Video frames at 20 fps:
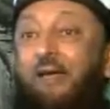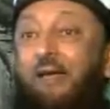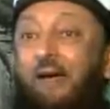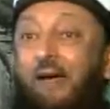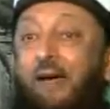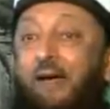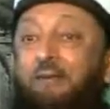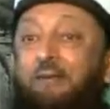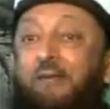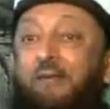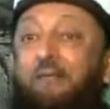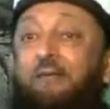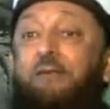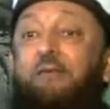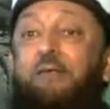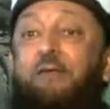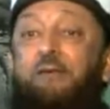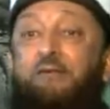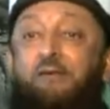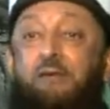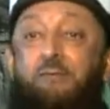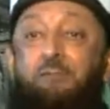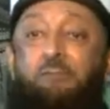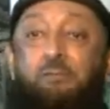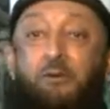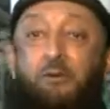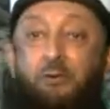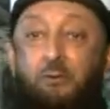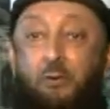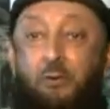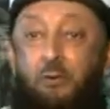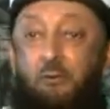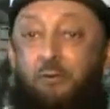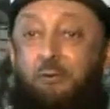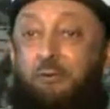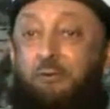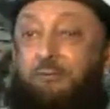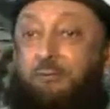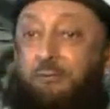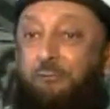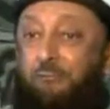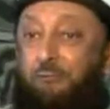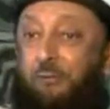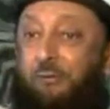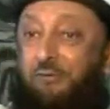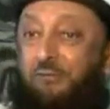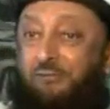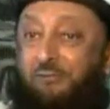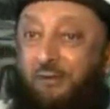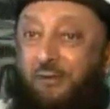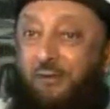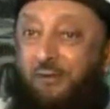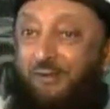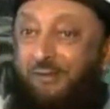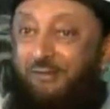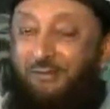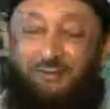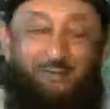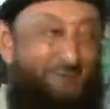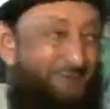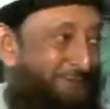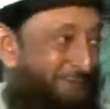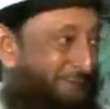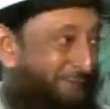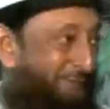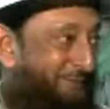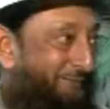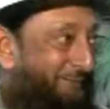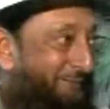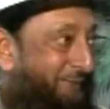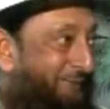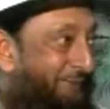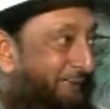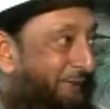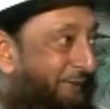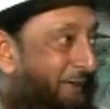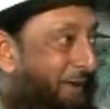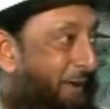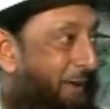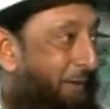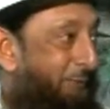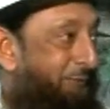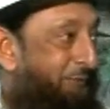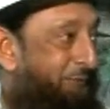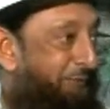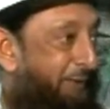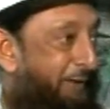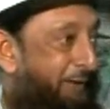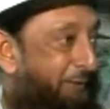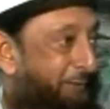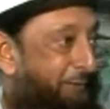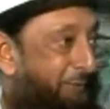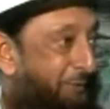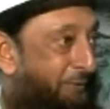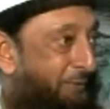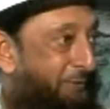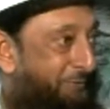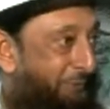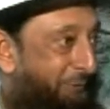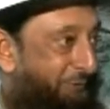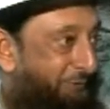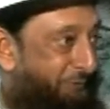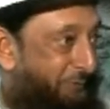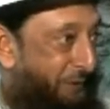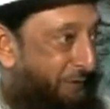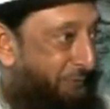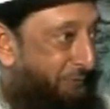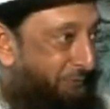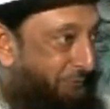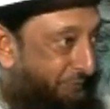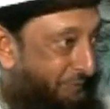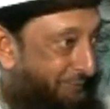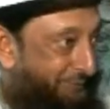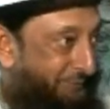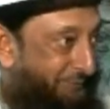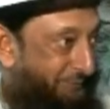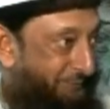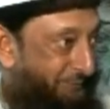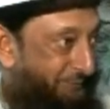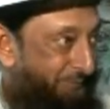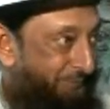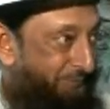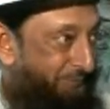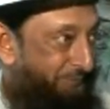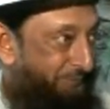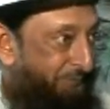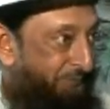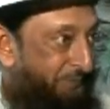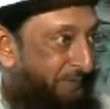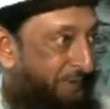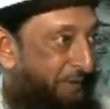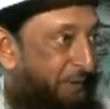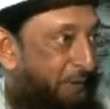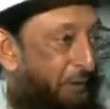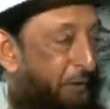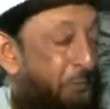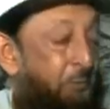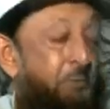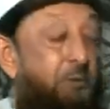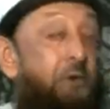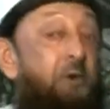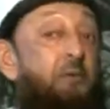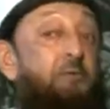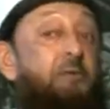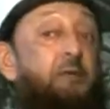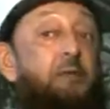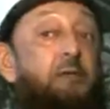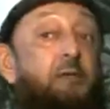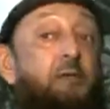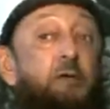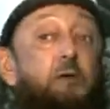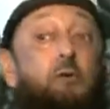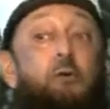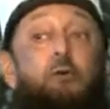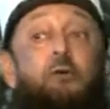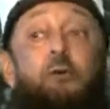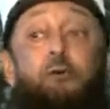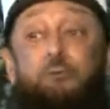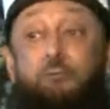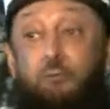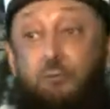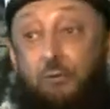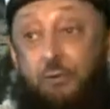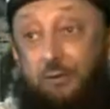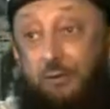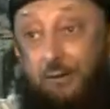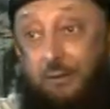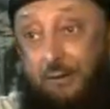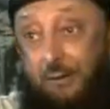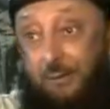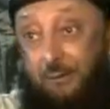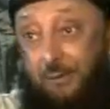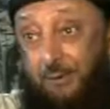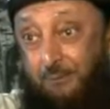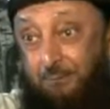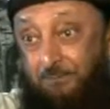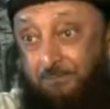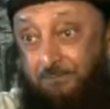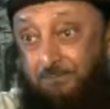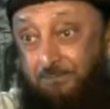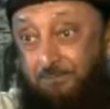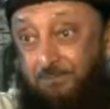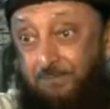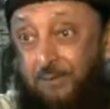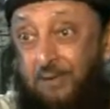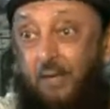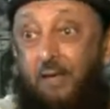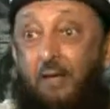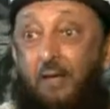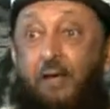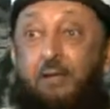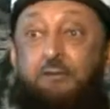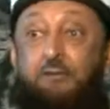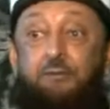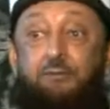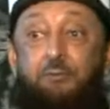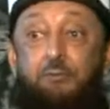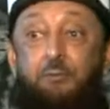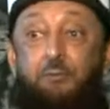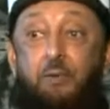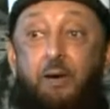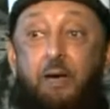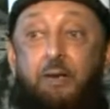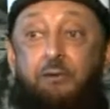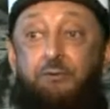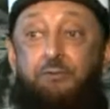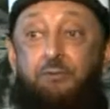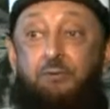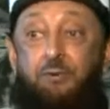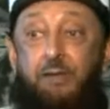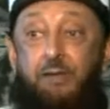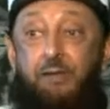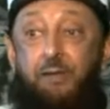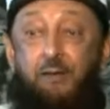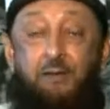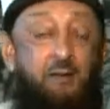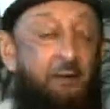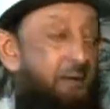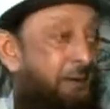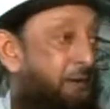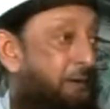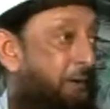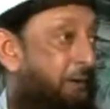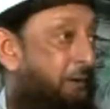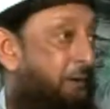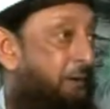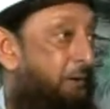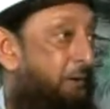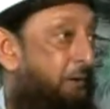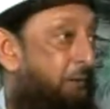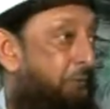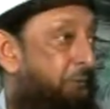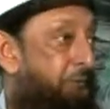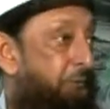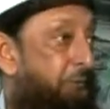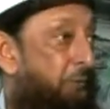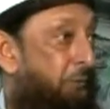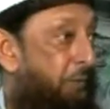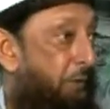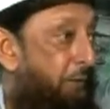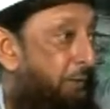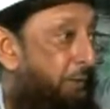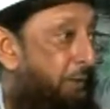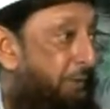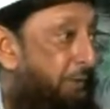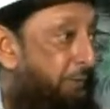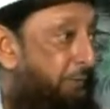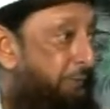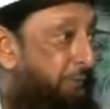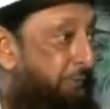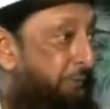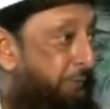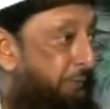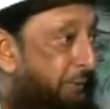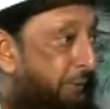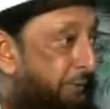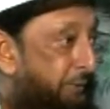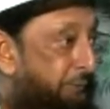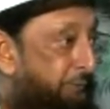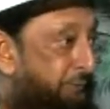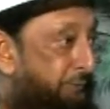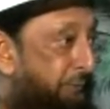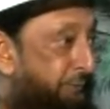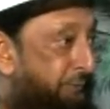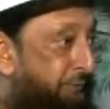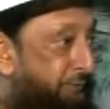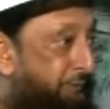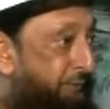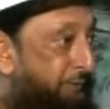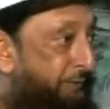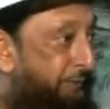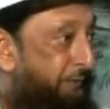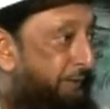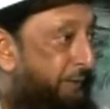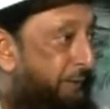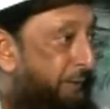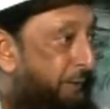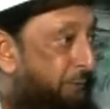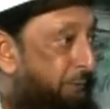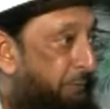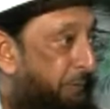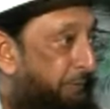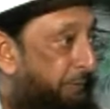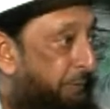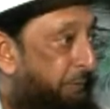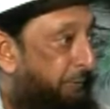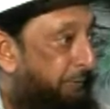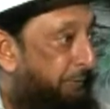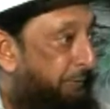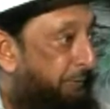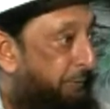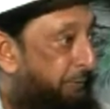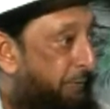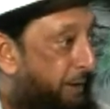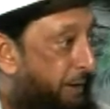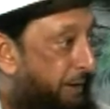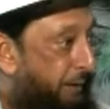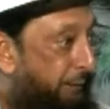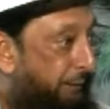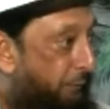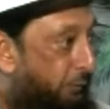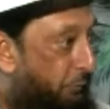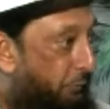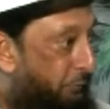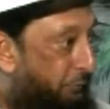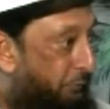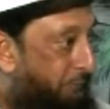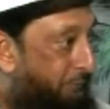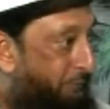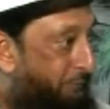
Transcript: And then they shipped the gold to Switzerland, outside of Uncle Sam's reach, because they knew what's coming. And this is why today, you see all around the United States, people wanted to buy gold,